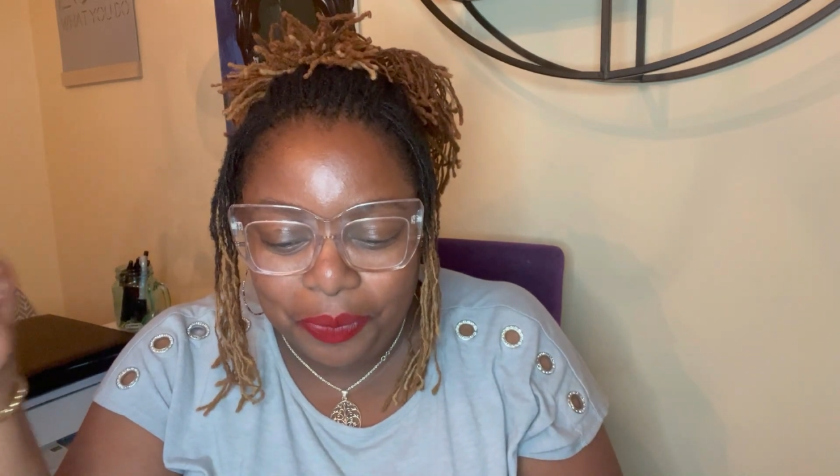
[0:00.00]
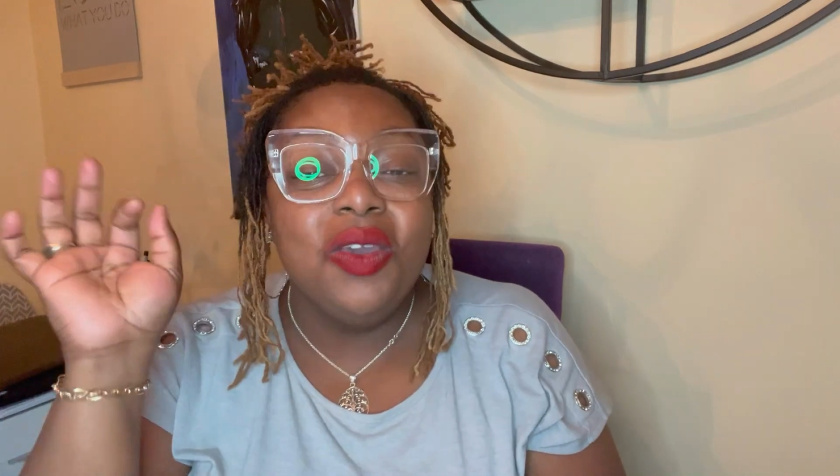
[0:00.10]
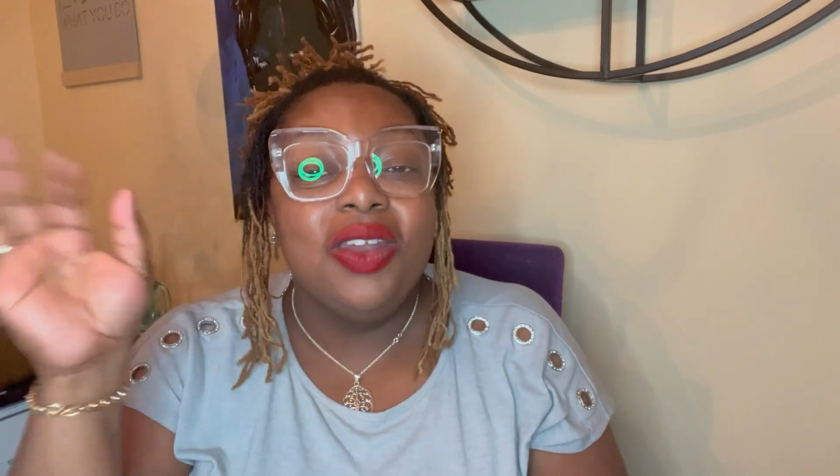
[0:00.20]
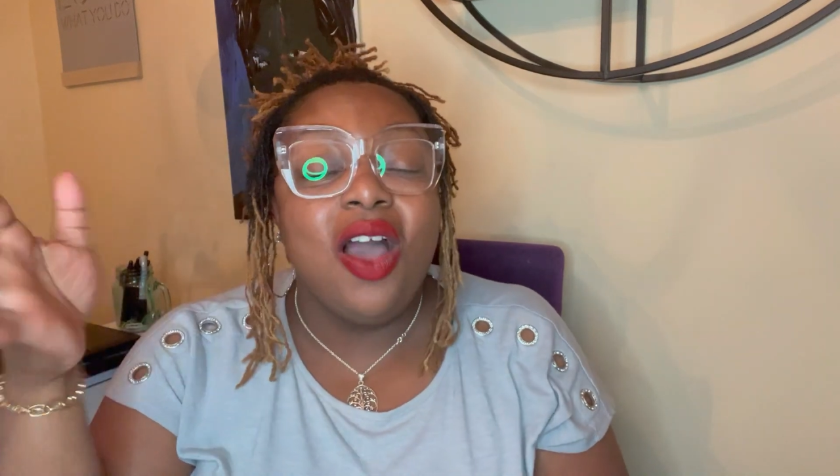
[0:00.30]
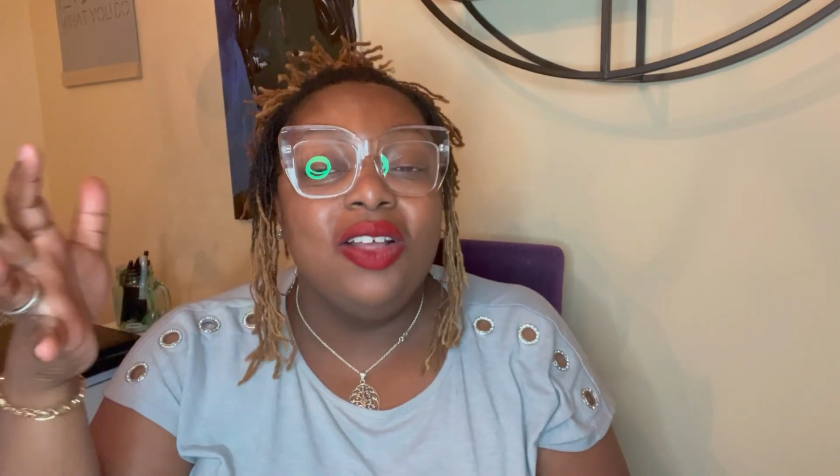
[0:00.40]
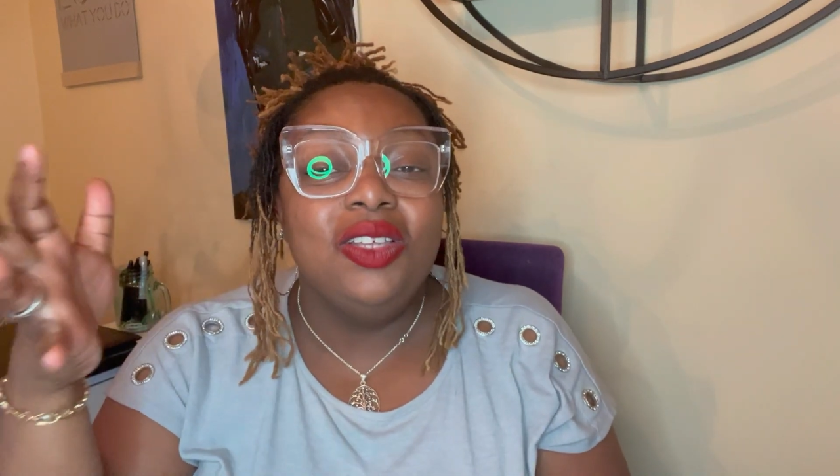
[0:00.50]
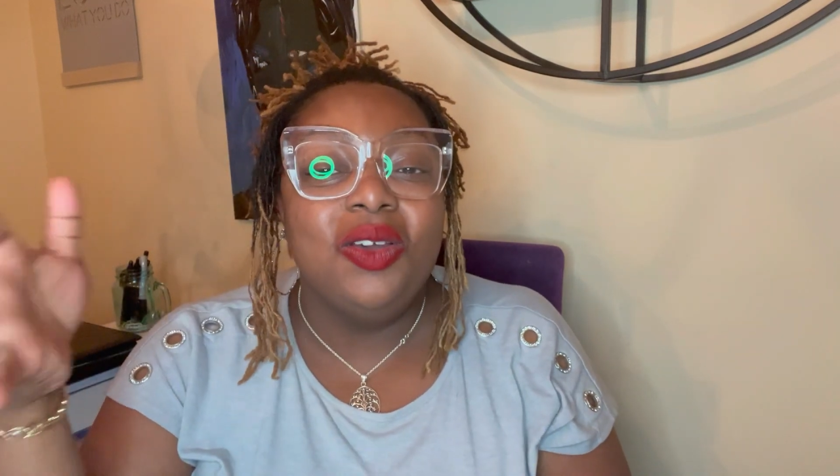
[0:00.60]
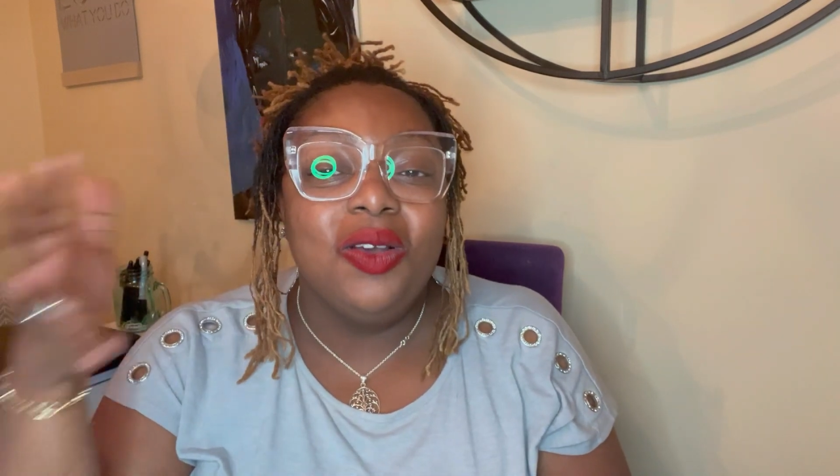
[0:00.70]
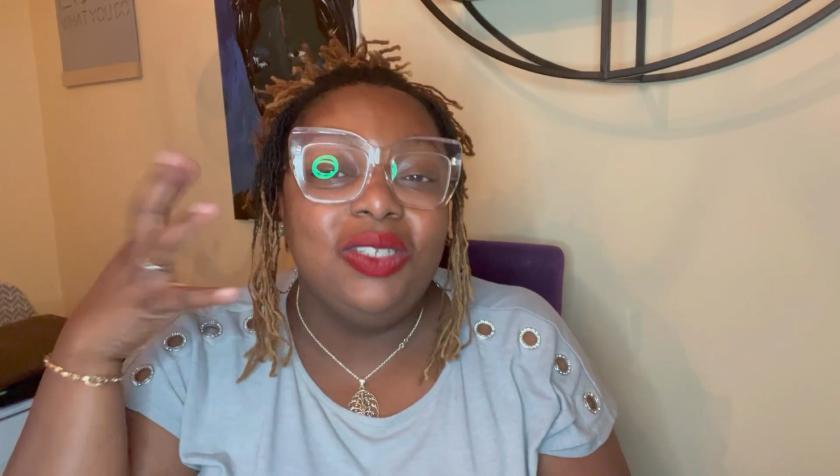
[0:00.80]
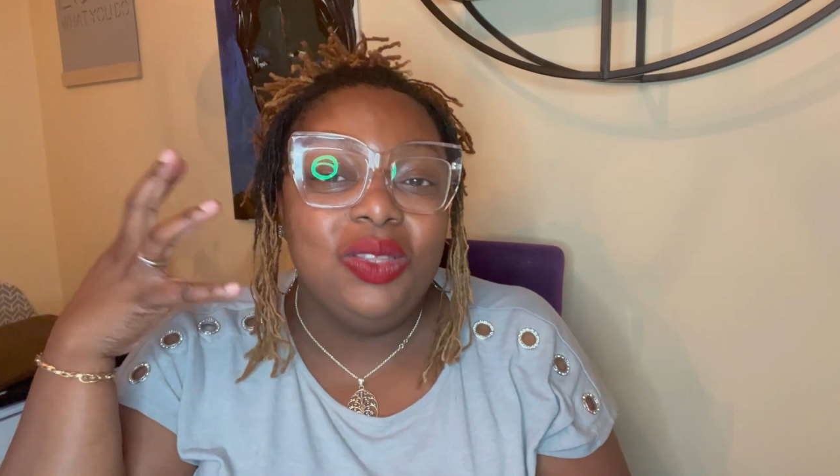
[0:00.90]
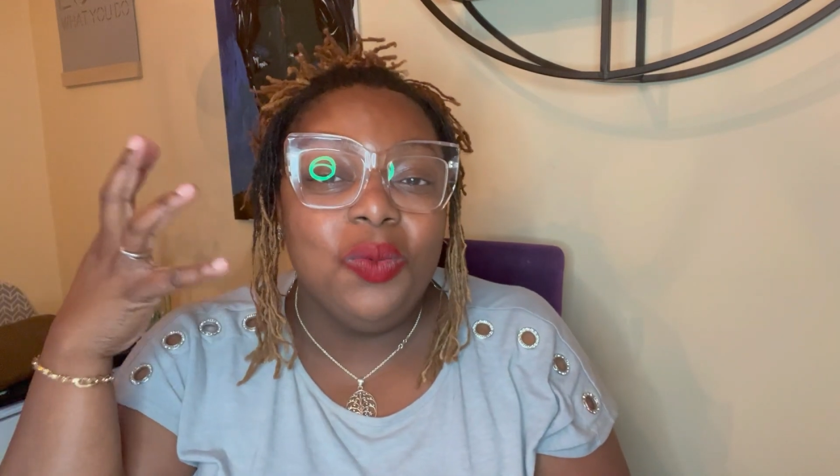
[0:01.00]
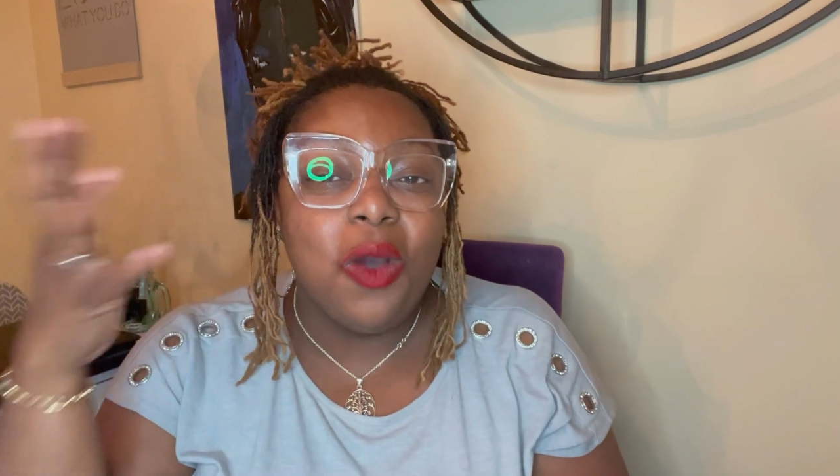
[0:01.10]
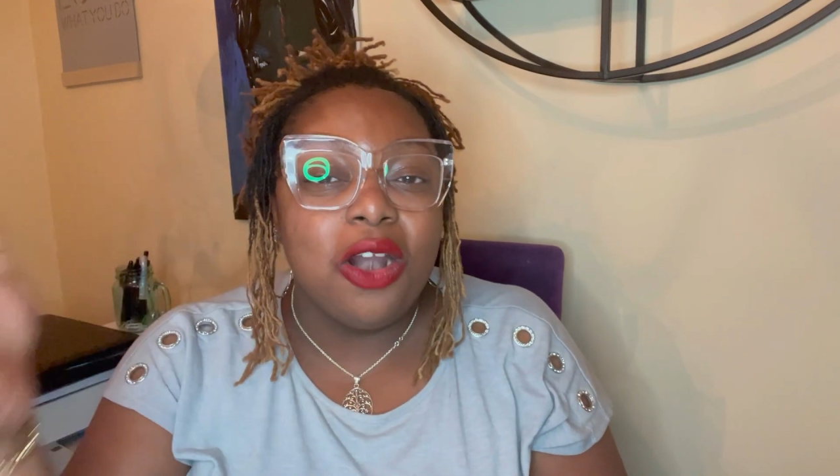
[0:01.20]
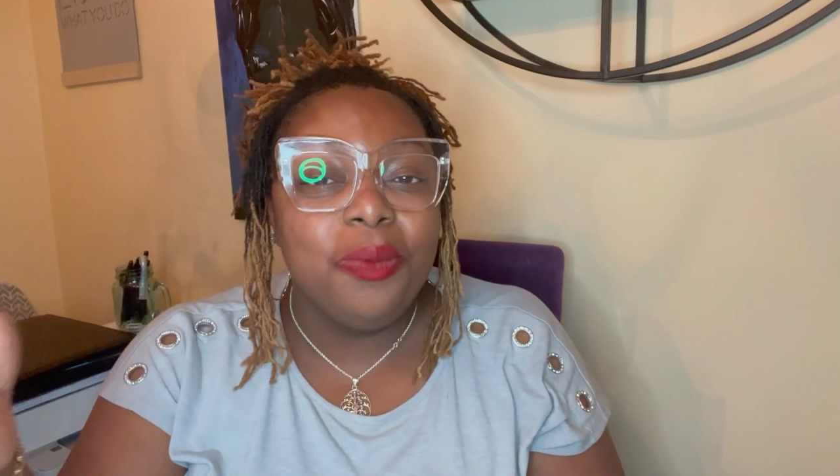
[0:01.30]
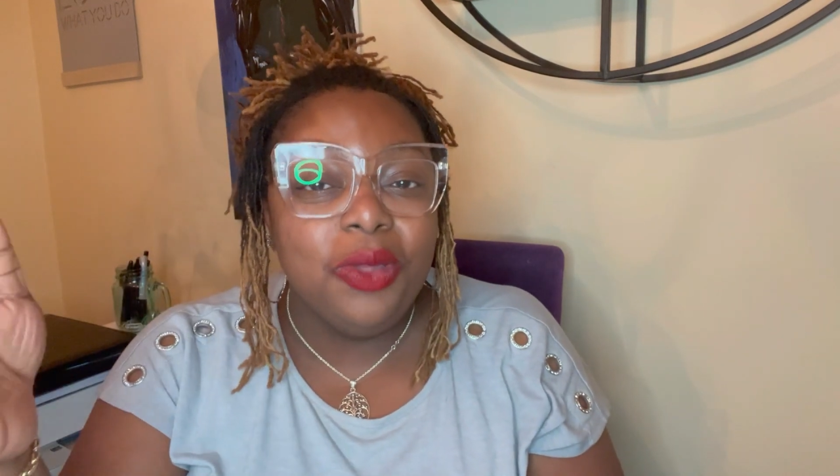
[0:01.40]
You can also go to the
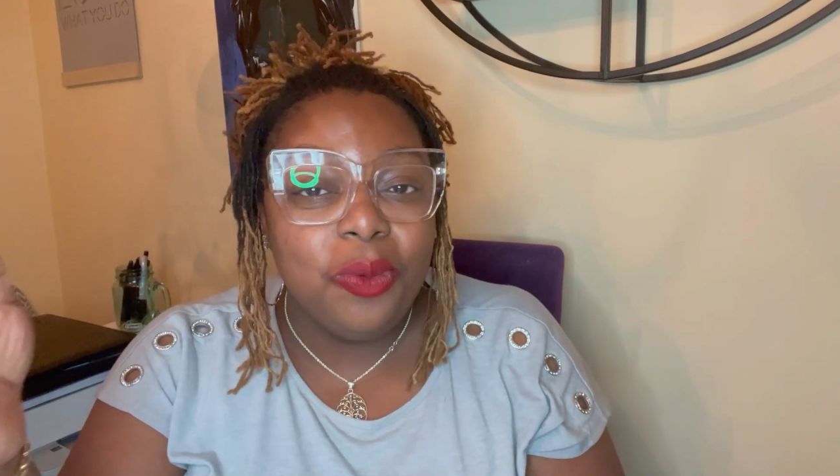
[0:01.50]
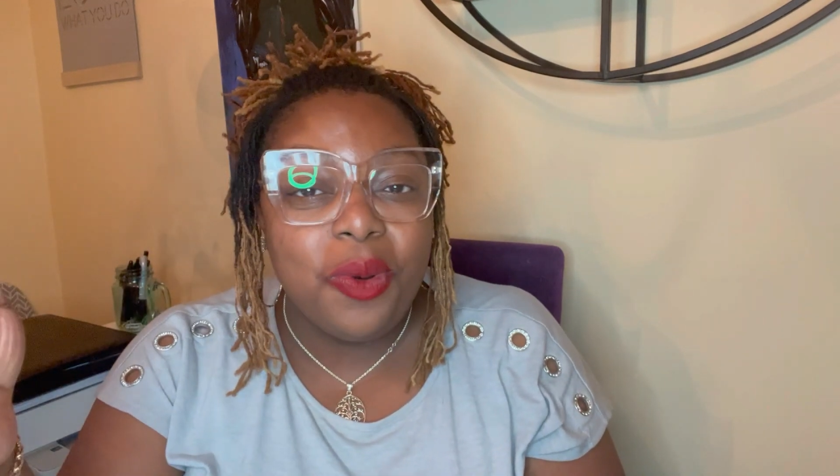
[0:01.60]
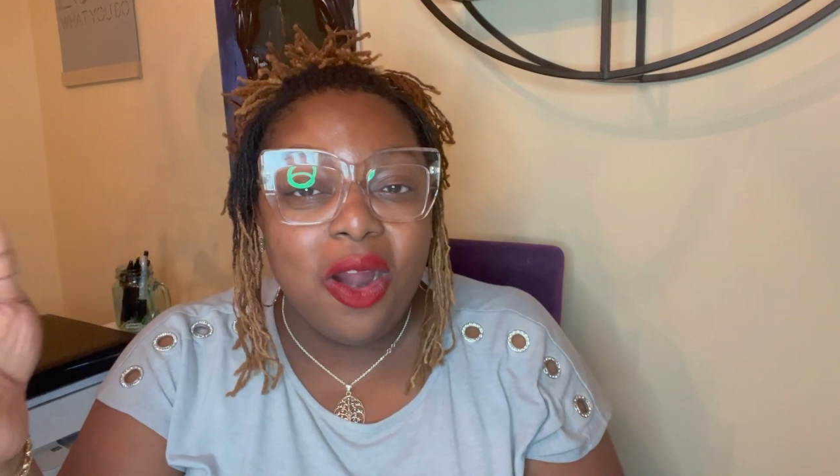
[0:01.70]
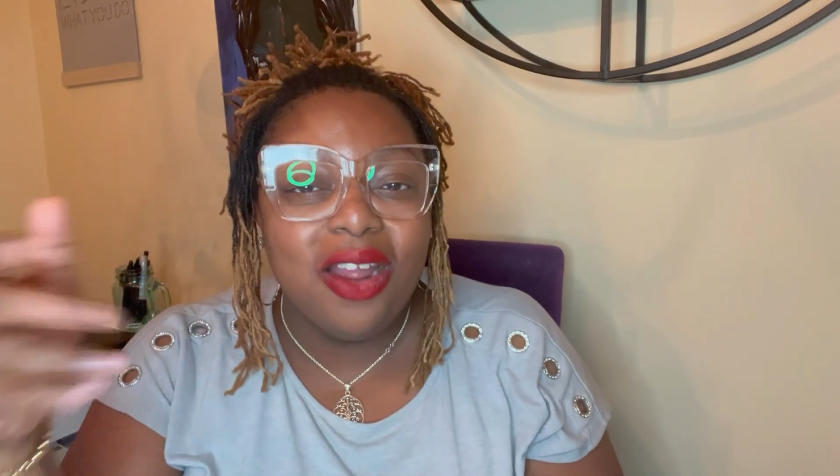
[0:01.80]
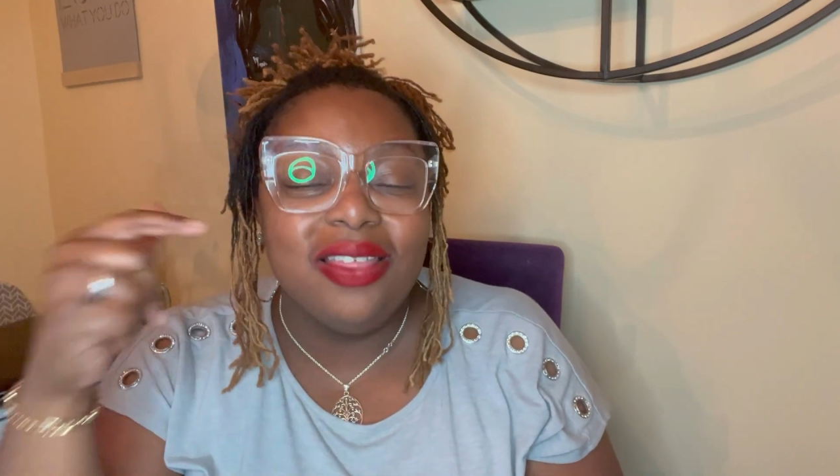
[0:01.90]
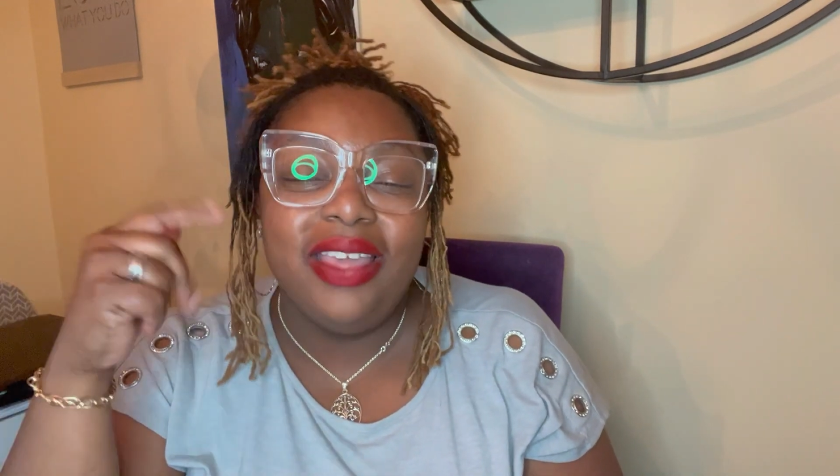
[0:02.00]
Watermill Park.